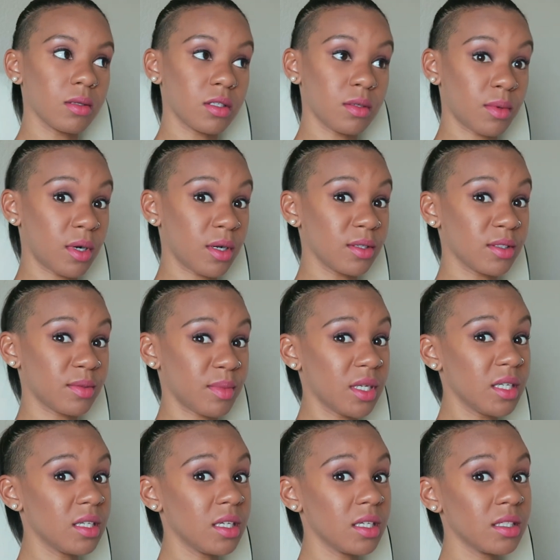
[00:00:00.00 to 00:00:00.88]
Tomorrow's
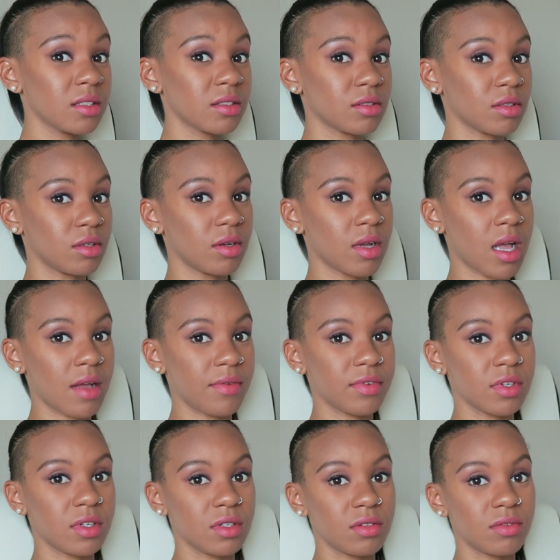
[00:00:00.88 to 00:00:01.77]
Monday, so
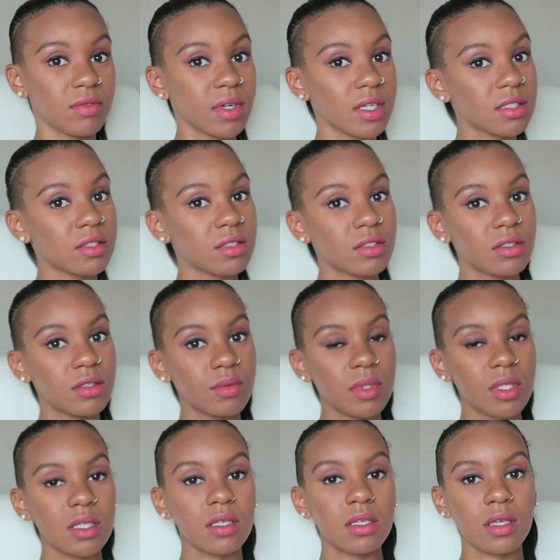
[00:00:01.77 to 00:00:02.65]
have a good rest of your
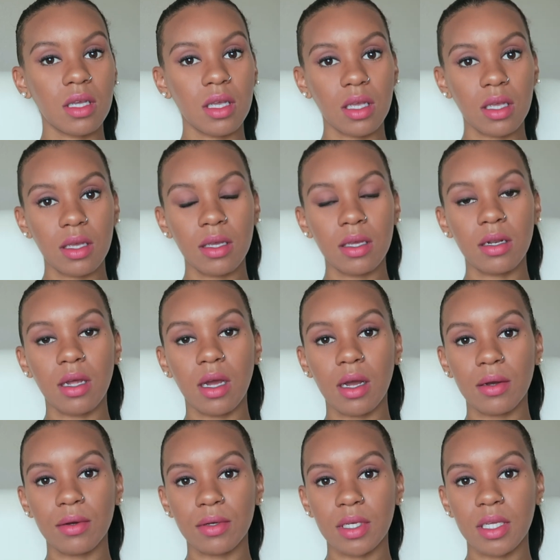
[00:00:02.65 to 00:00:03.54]
week. And
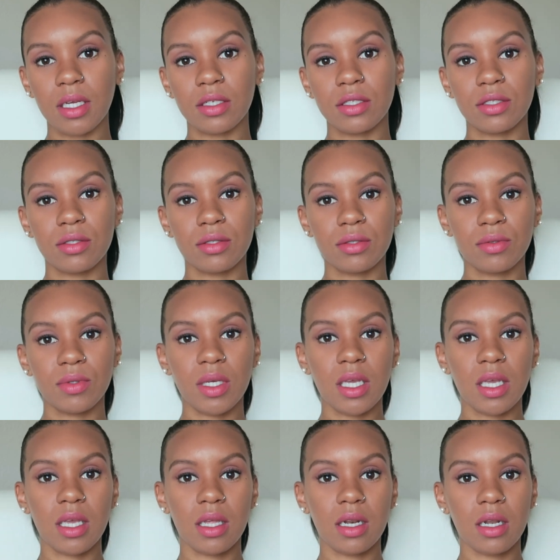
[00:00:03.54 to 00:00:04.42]
I will catch you
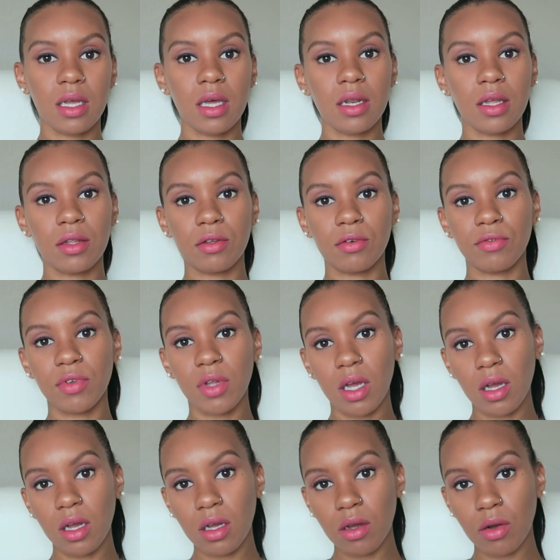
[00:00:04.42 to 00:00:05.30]
in another
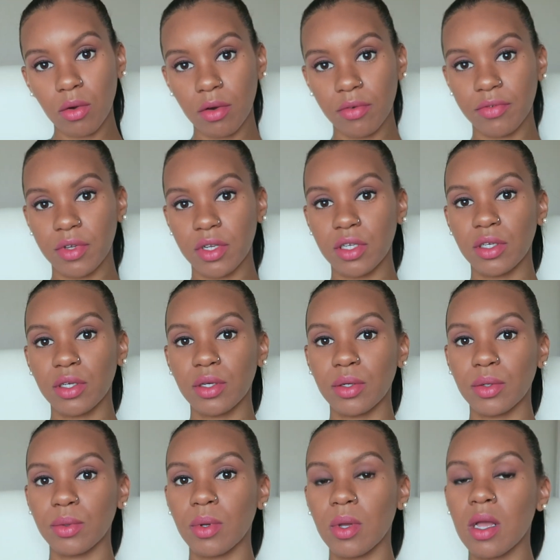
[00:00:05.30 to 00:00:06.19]
vlog or
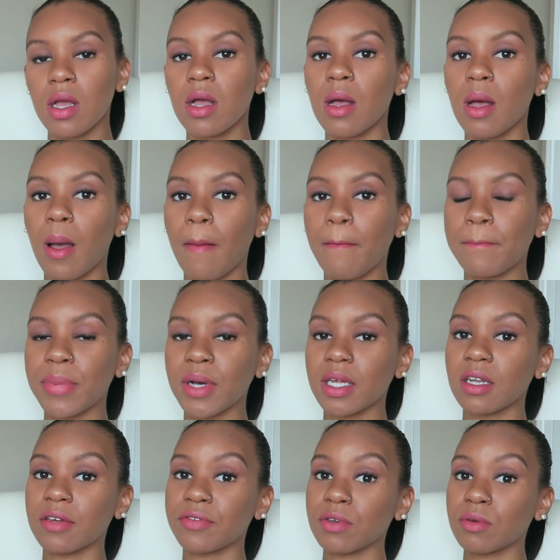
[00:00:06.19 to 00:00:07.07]
video.
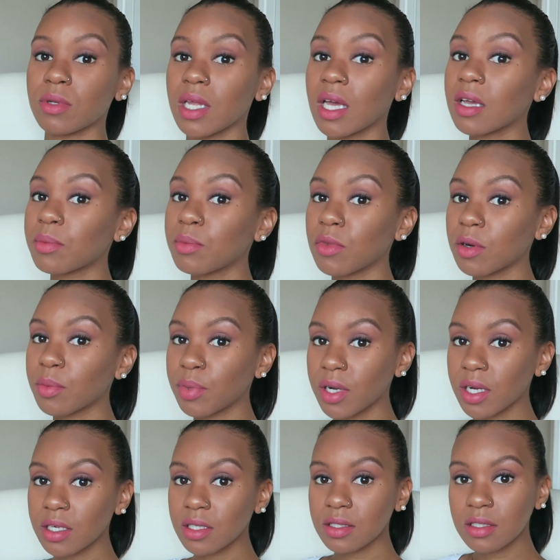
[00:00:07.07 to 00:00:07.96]
But if you like more
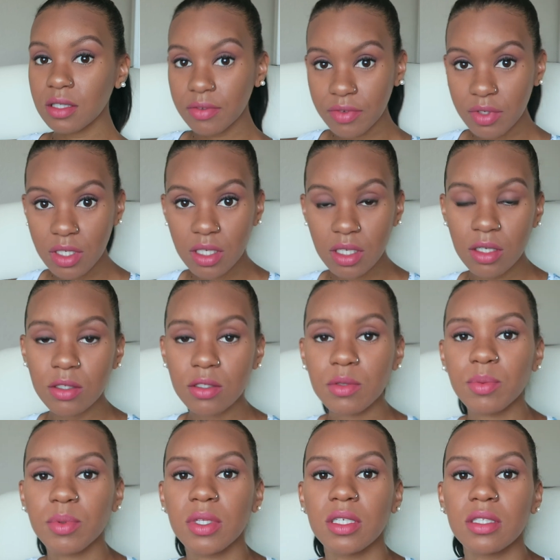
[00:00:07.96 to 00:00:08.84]
pregnancy
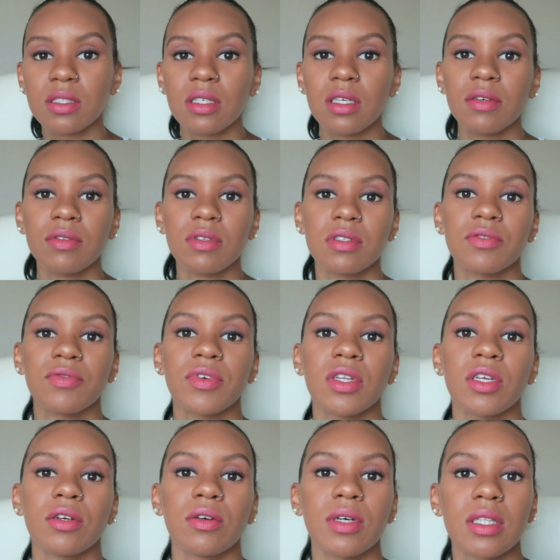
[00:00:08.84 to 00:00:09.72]
videos, please give this
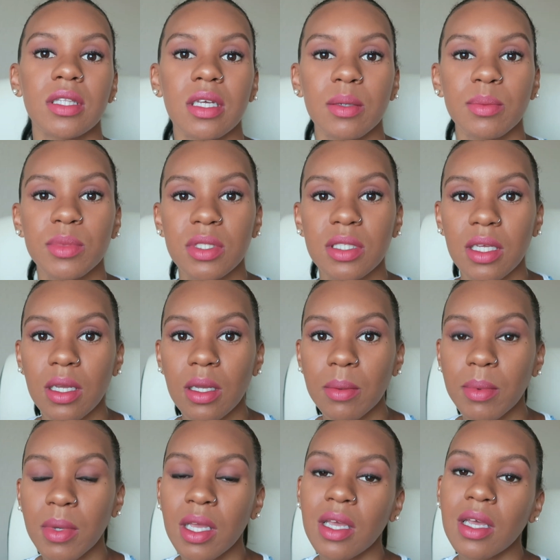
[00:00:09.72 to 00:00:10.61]
video a thumbs
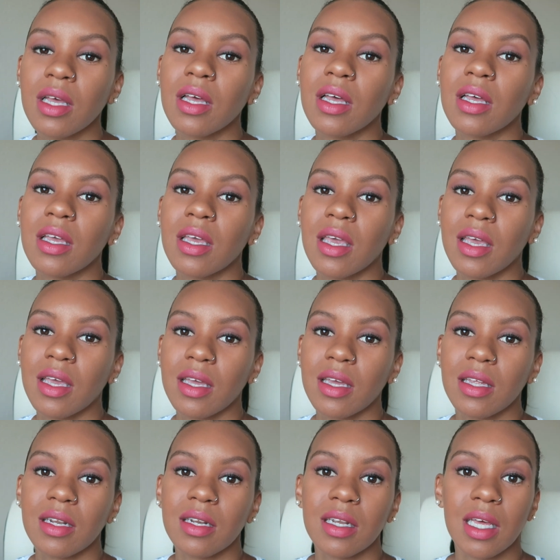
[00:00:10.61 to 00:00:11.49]
up
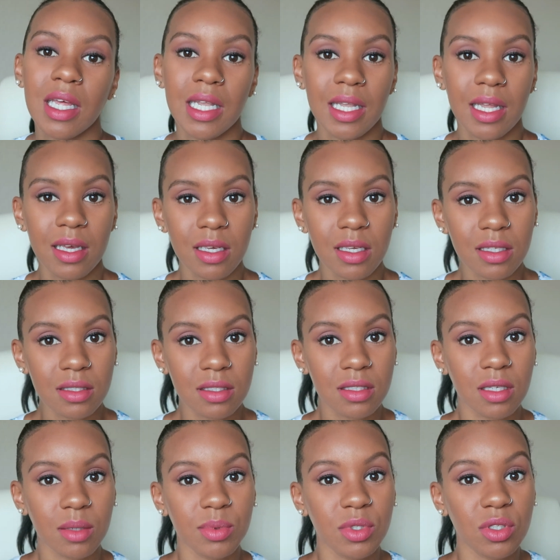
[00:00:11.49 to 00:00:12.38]
and like
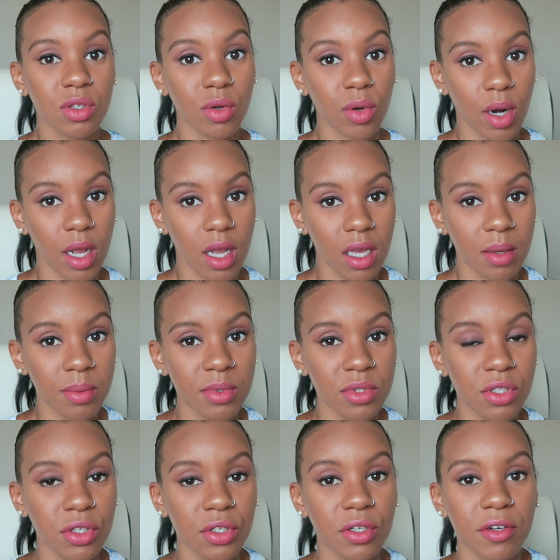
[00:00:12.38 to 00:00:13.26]
and
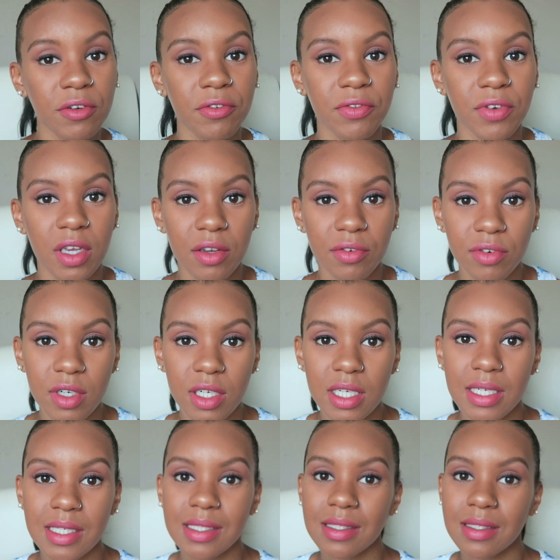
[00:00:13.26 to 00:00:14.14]
subscribe to your
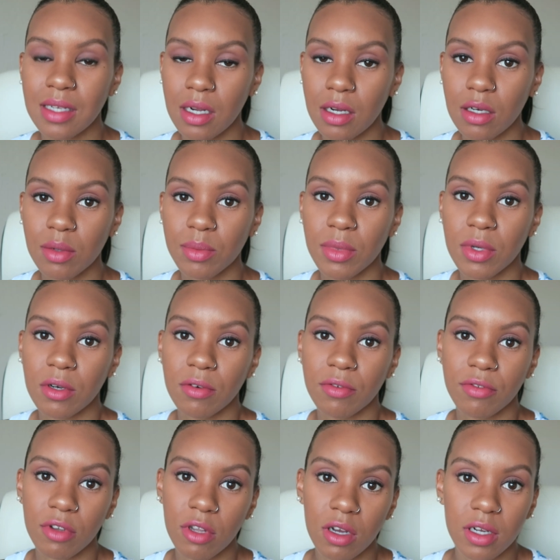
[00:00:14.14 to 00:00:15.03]
favorite
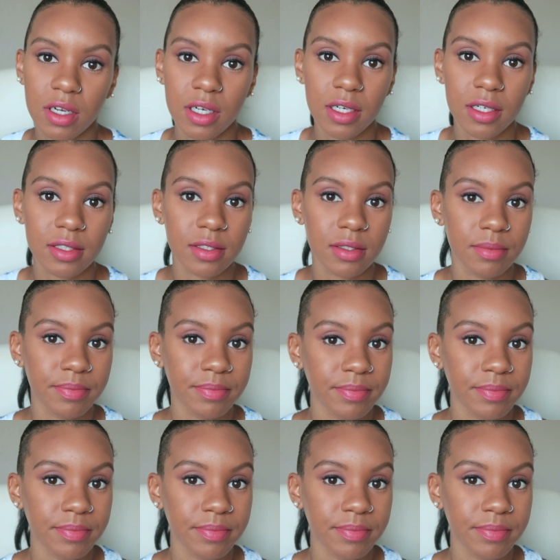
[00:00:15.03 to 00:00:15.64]
Sacramento vloggers.